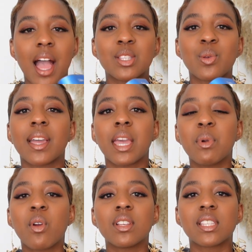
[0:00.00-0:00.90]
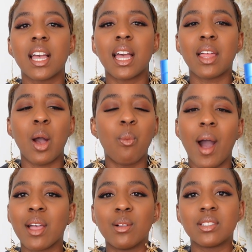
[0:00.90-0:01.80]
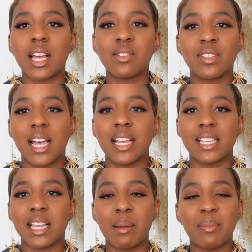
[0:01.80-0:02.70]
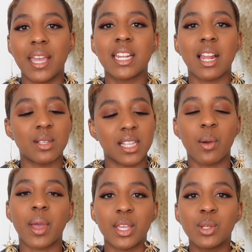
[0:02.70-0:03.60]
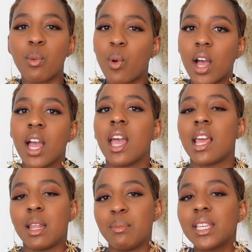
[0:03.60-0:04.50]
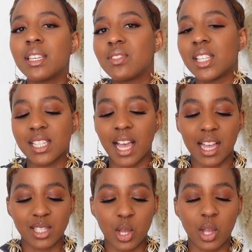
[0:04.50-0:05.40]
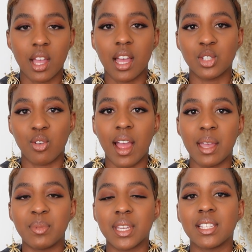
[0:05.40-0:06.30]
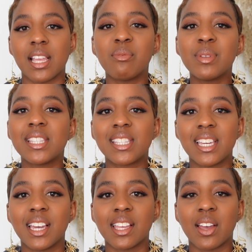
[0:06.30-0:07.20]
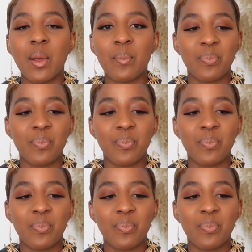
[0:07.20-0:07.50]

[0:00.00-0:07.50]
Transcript: So I came across a wild advertising campaign and I was like, okay, you know what, let me give these guys a try, because I've been seeing